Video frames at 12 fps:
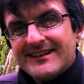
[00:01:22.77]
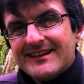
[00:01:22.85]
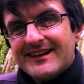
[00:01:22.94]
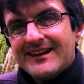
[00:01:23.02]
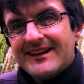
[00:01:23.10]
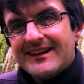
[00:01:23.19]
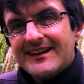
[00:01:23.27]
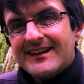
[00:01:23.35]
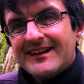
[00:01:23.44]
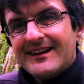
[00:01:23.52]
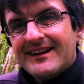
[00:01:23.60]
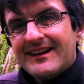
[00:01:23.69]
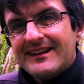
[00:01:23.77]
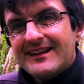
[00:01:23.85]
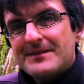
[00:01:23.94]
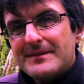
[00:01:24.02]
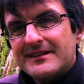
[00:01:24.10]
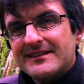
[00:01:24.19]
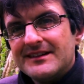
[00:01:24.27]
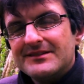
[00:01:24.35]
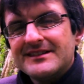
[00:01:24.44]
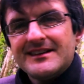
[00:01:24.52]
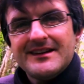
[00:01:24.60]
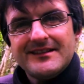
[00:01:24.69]
That biscuit was
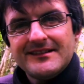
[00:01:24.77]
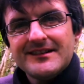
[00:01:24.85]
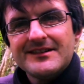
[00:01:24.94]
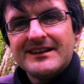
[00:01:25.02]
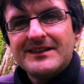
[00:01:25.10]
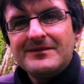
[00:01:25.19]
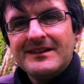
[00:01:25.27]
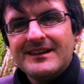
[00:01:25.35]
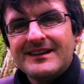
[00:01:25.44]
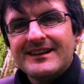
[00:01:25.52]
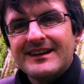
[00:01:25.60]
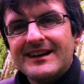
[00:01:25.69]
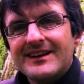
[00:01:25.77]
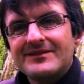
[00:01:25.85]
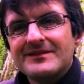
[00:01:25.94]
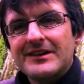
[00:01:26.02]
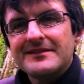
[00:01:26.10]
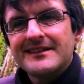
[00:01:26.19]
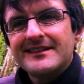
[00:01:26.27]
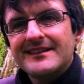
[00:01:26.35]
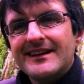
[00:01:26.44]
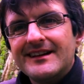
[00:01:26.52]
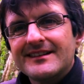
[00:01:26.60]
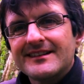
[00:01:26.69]
the custard cream, obviously
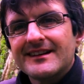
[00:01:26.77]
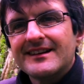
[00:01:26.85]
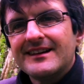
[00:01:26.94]
seen as a